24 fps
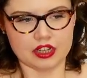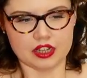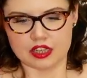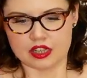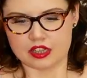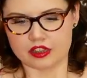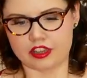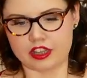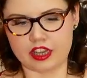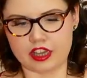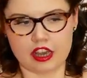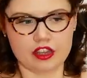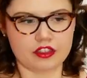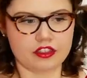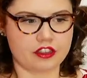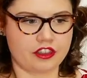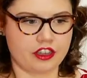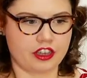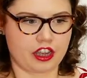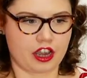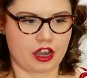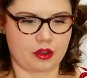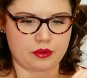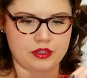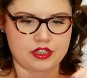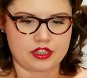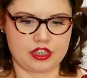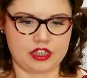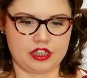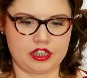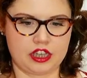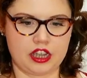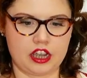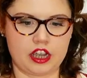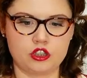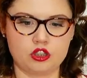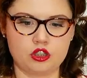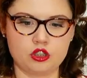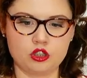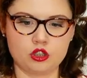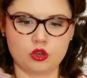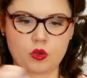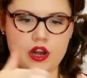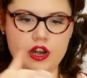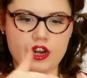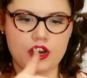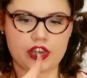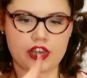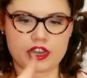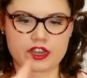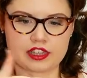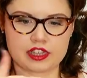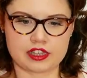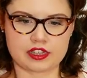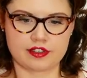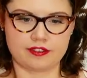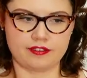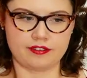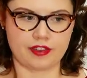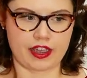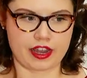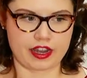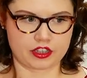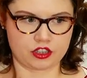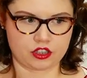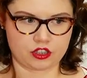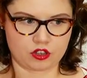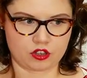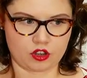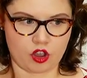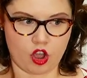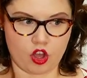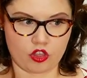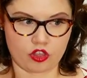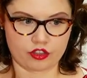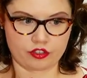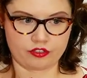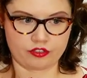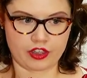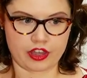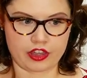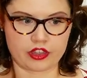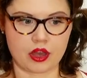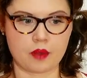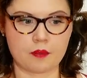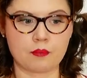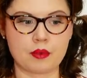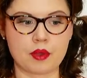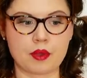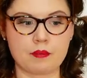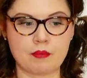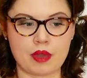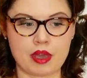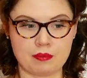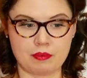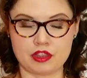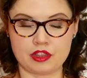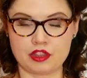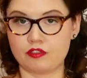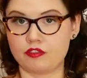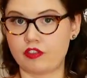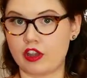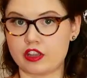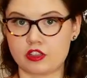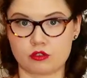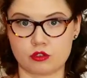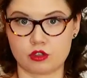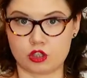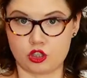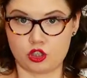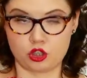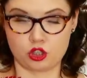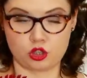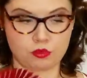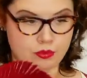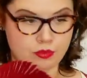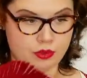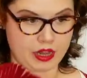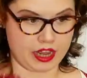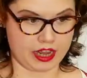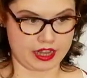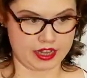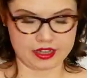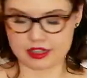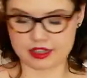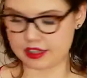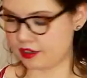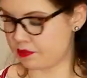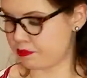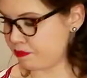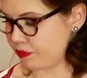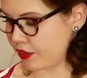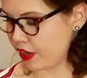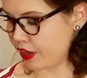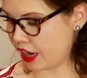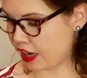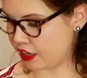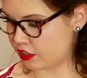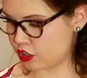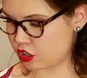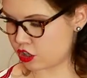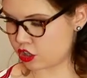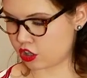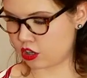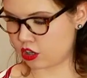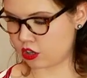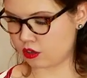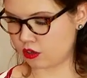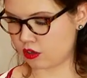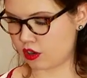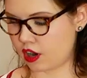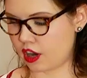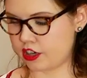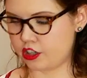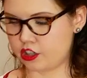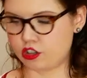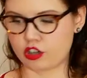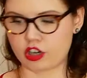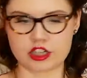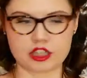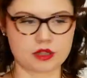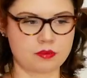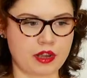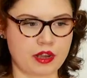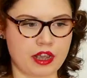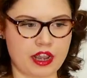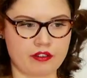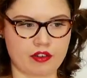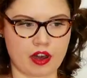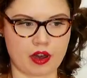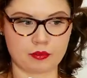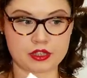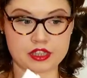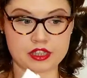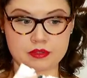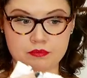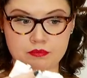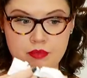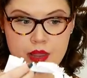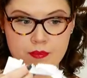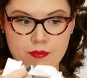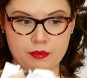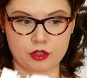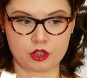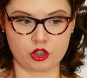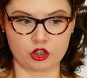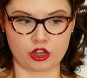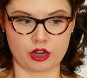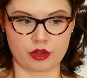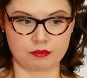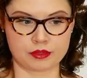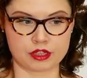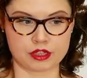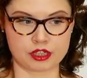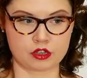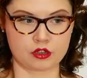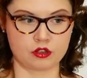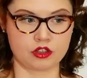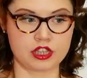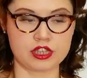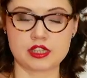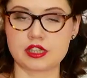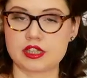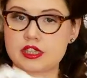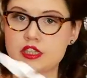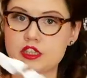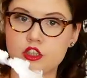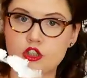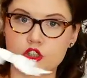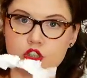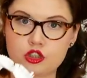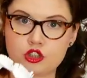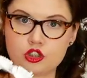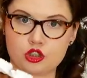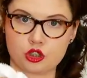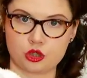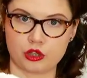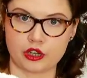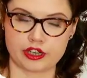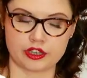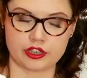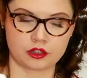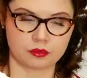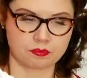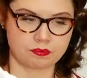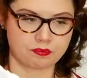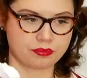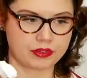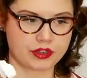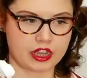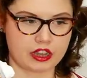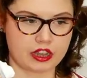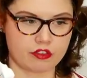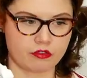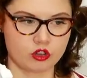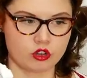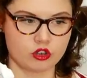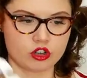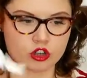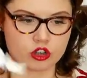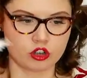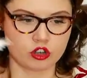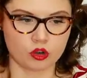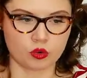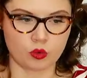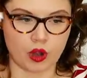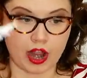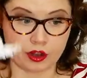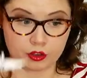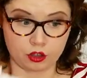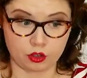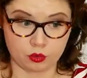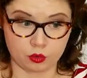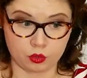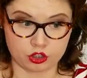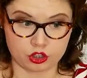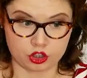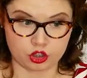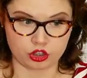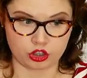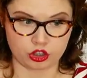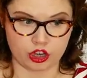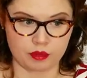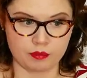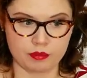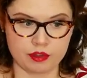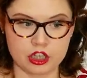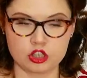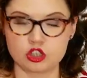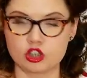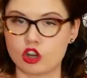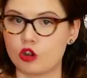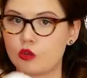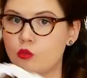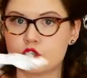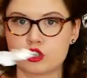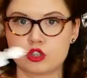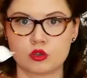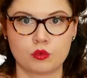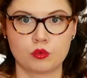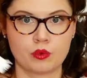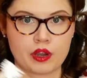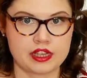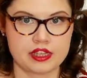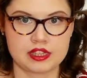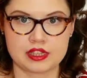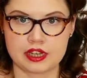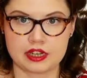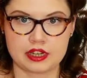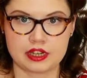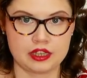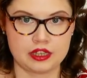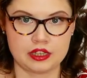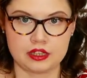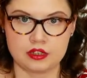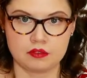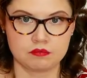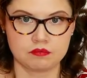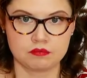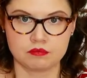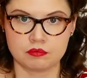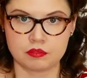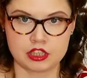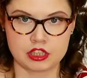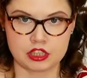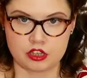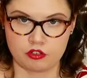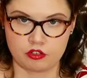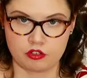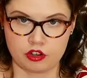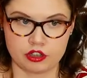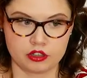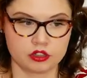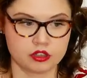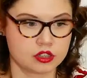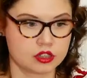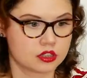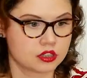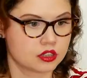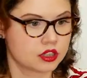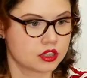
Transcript: The other thing I was thinking, I do quite like this effect on the feather, but maybe the feather is too big. And so I tried to play around with some paper trims. So this is a good trick. If you don't know how you want to trim and you don't want to waste any materials,